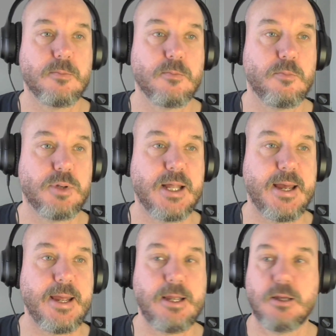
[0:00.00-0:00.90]

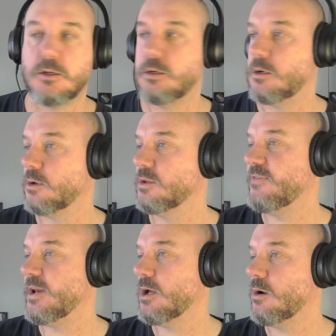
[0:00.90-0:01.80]
play on the
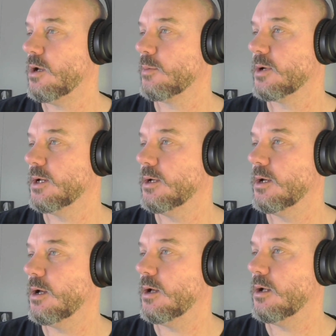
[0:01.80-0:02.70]
video and I'm going
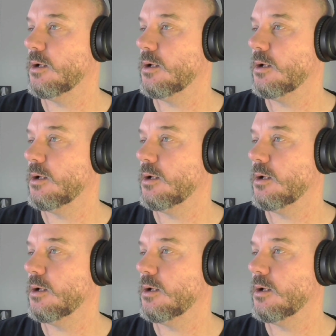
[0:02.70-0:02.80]
to